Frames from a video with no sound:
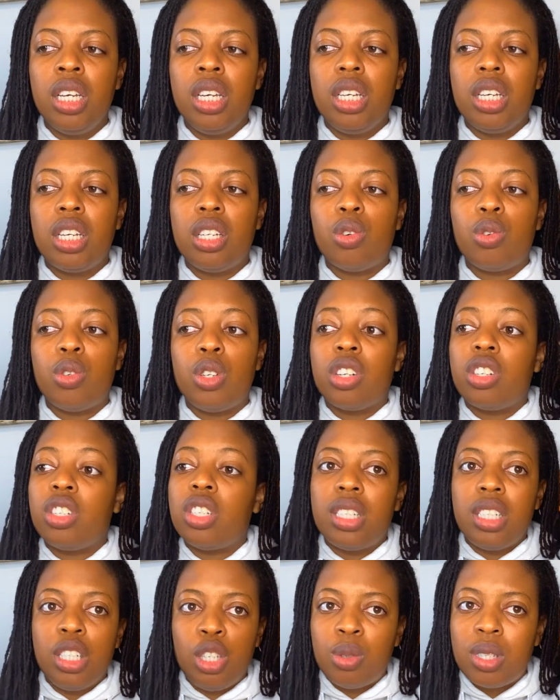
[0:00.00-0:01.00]

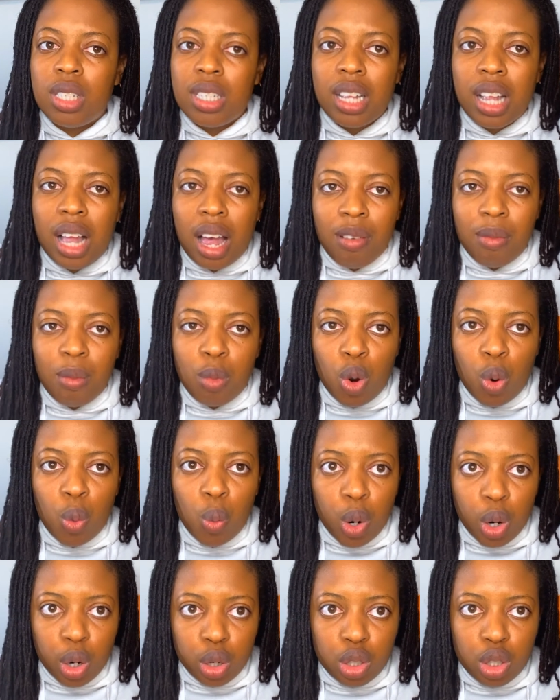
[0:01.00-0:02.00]
you still have more
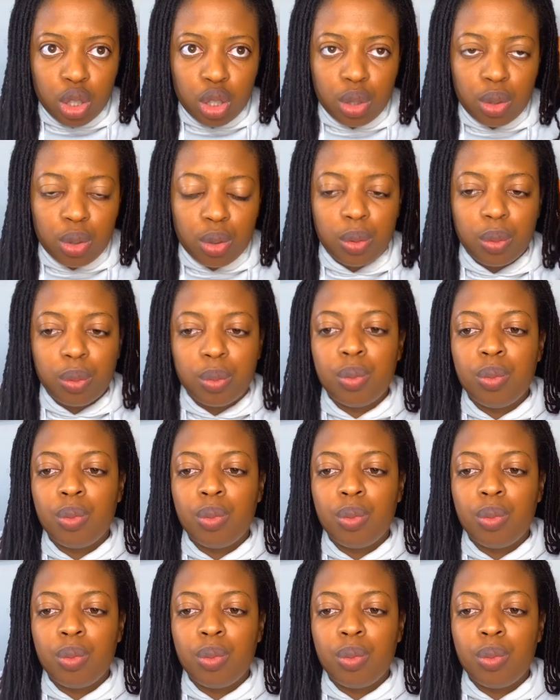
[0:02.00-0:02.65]
work to do.